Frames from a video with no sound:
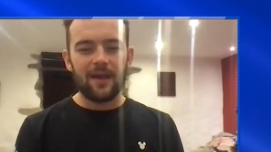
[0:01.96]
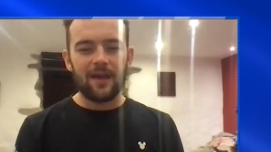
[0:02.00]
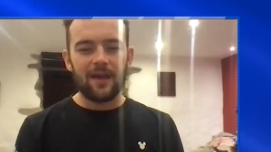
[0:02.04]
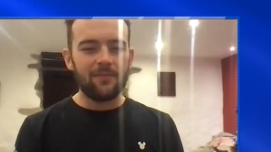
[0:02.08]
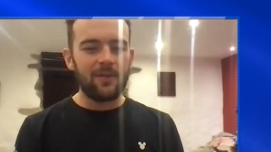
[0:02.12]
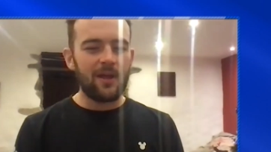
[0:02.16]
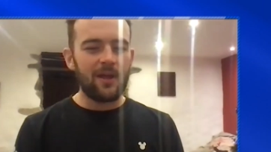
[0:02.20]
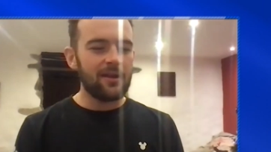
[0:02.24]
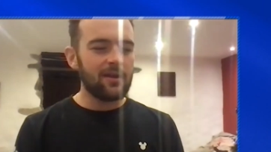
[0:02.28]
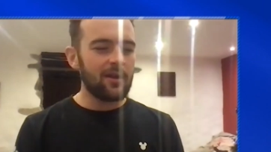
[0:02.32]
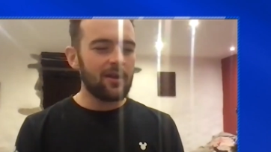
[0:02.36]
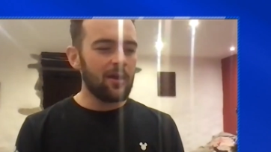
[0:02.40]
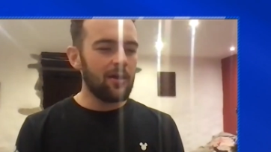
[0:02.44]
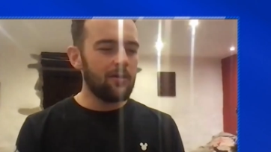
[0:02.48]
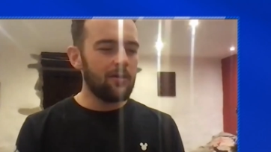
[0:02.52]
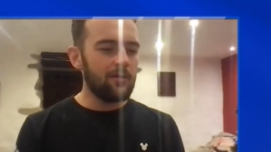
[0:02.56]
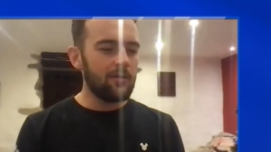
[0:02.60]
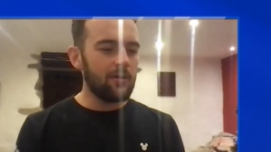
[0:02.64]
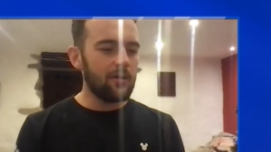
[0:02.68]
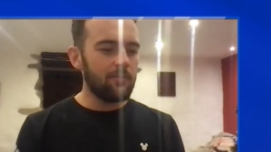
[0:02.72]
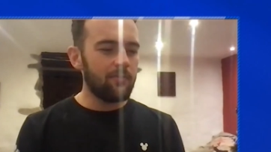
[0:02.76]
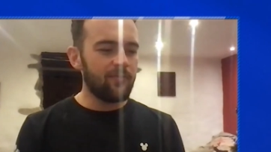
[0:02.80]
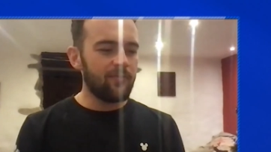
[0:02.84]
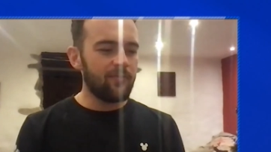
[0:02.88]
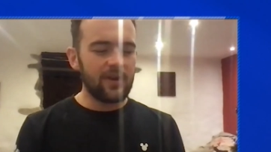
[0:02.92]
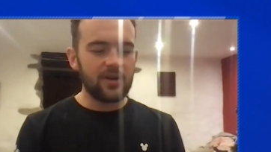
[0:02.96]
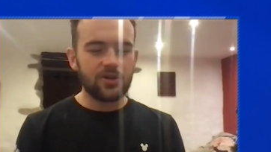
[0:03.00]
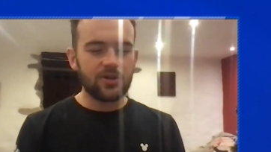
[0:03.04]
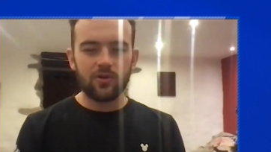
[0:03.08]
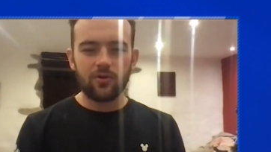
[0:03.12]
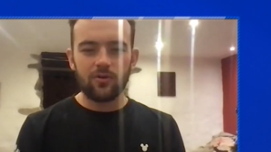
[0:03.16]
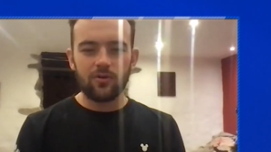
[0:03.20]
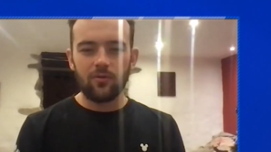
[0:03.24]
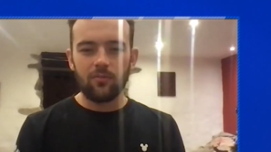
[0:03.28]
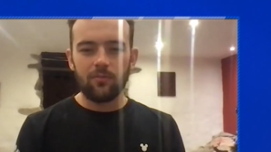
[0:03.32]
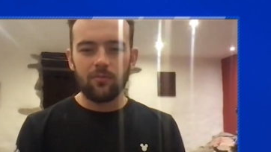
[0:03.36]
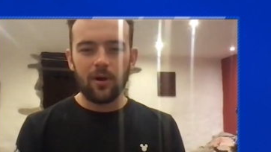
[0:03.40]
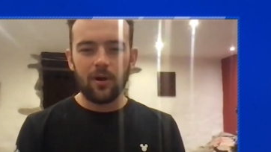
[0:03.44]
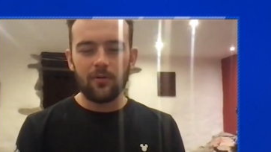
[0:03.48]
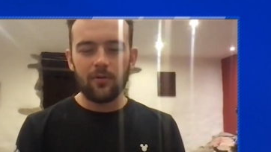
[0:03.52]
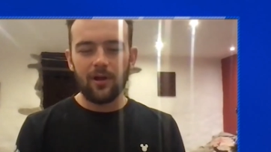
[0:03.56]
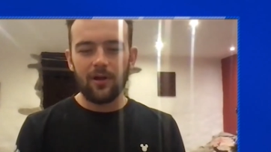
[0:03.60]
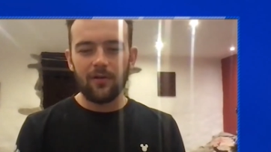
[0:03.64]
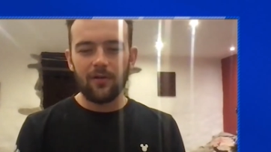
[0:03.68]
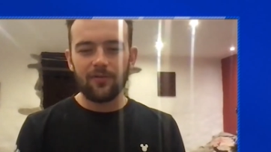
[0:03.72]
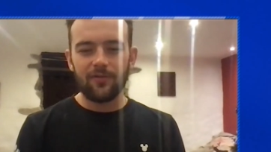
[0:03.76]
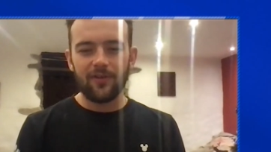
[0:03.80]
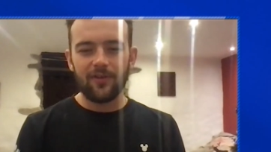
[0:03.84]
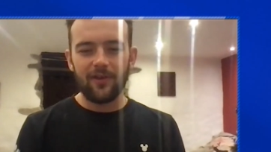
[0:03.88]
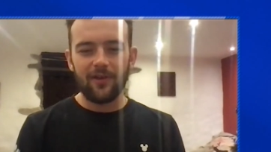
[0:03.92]
Sam Laidlow, professional pole
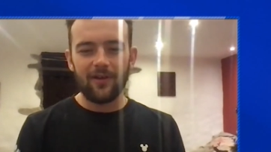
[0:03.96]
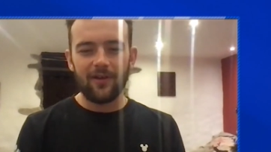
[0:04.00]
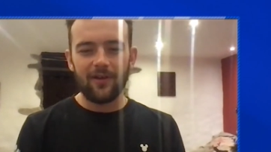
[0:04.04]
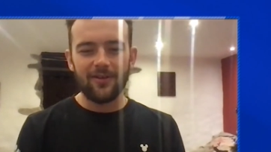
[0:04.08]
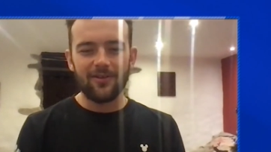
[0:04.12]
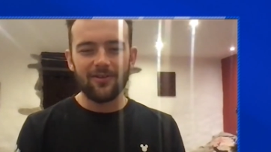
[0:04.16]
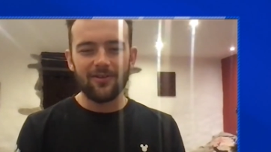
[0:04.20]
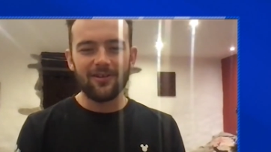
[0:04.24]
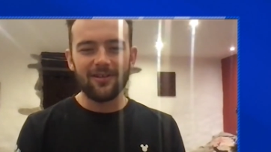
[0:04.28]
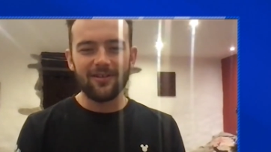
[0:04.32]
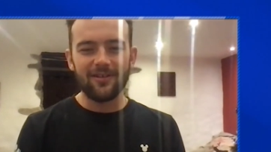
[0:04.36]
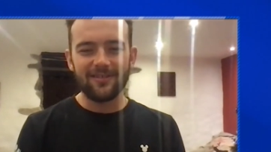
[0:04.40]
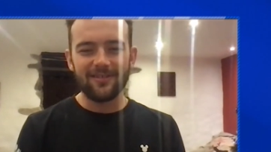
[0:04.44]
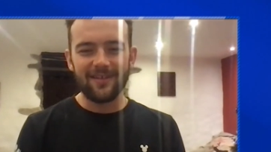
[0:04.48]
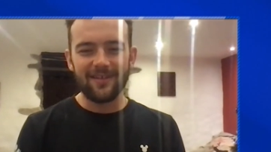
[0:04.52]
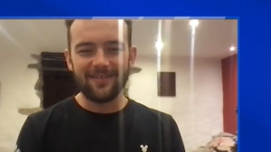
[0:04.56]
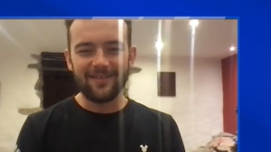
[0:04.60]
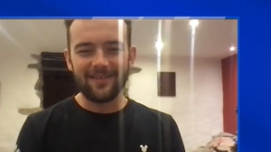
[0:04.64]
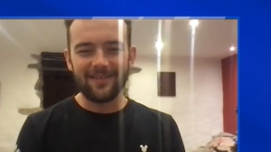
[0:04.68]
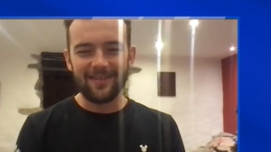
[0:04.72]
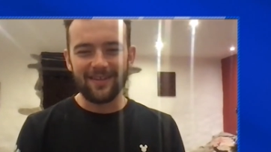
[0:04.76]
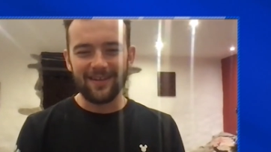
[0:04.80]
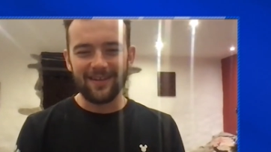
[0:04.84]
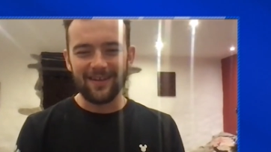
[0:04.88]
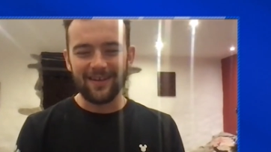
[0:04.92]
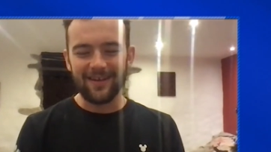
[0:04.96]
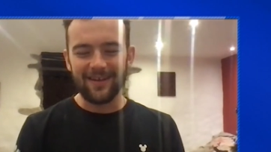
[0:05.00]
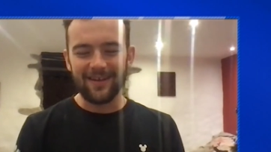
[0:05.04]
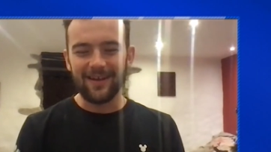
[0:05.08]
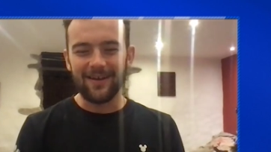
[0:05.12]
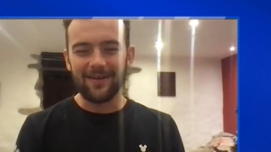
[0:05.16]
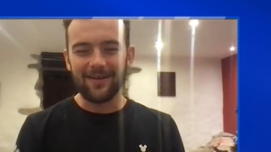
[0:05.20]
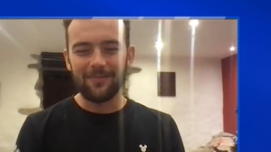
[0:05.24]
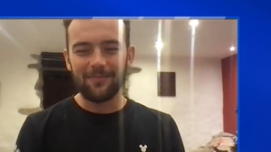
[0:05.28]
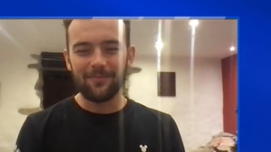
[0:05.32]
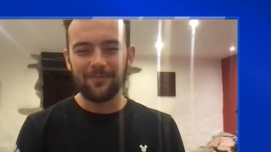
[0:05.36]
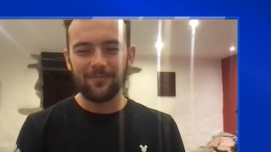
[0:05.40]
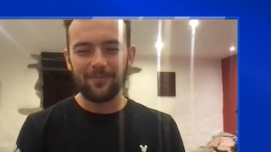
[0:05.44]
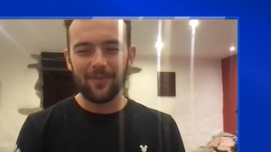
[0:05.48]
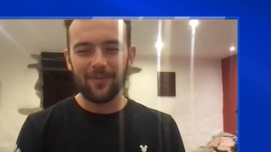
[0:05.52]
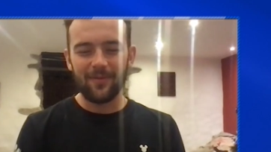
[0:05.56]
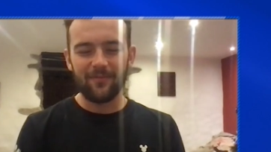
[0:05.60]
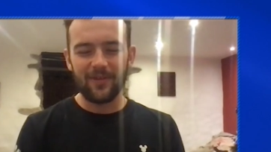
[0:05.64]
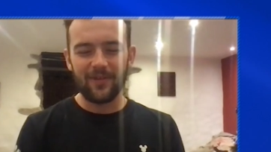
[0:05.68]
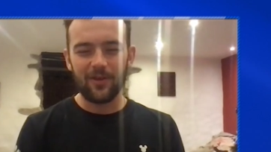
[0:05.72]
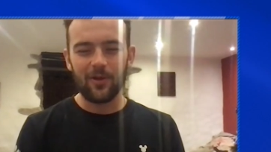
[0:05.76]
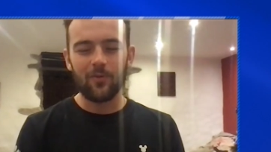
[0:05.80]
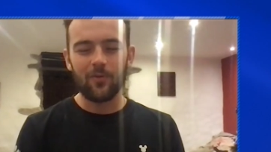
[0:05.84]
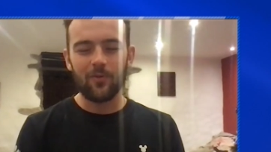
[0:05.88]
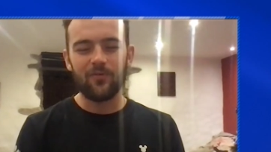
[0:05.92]
dancer, and you're listening to the
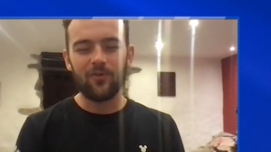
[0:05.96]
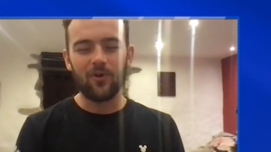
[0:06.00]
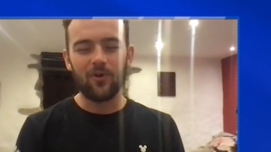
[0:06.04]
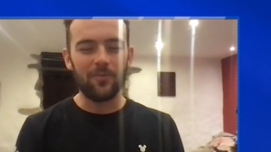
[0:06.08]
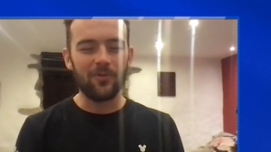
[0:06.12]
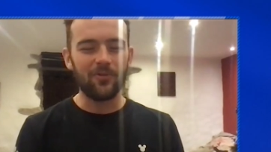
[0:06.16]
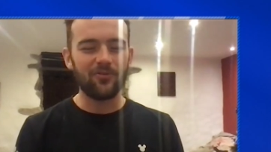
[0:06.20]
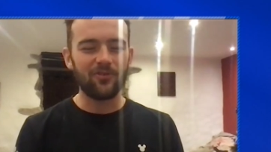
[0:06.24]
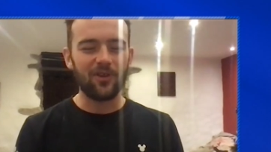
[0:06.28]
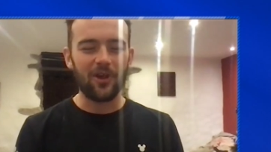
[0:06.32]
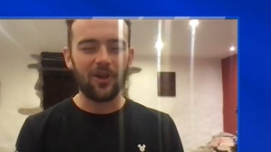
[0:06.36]
Physical Performance